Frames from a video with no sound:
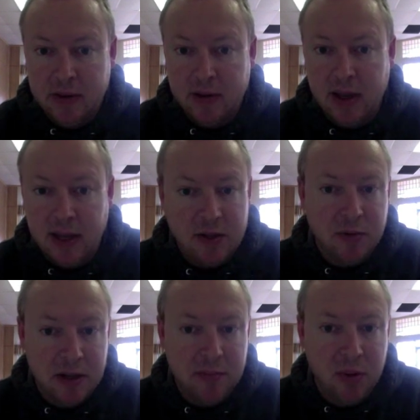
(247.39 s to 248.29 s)
Okay, that's
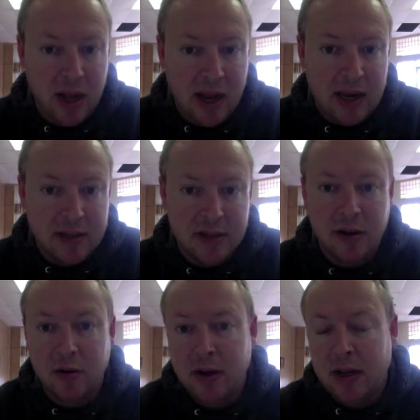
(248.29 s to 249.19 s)
what they're planning.
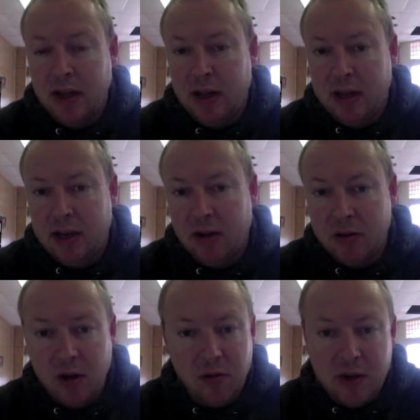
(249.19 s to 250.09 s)
So,
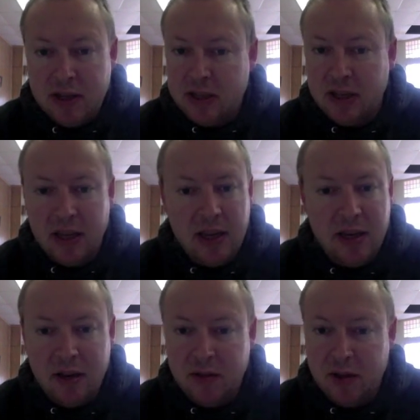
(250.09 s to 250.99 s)
don't listen to
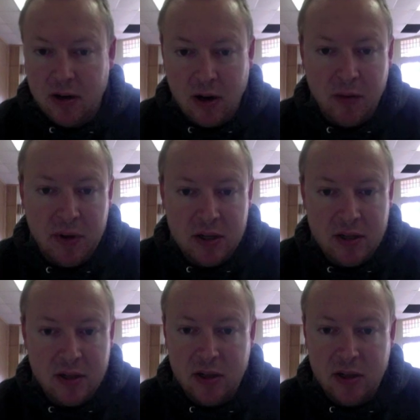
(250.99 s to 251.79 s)
any of their garbage.